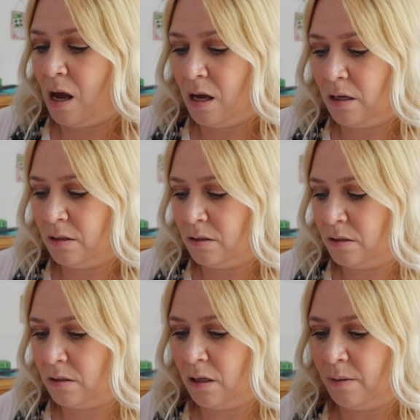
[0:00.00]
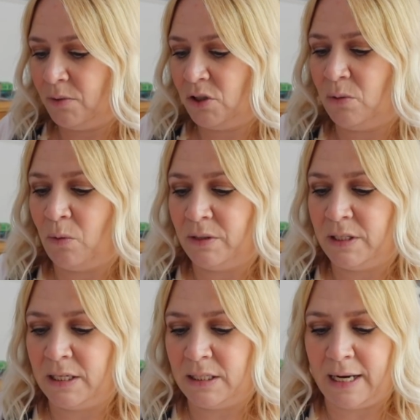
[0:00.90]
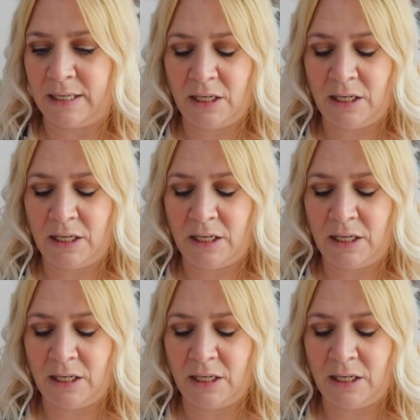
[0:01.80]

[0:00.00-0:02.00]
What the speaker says: And she wanted a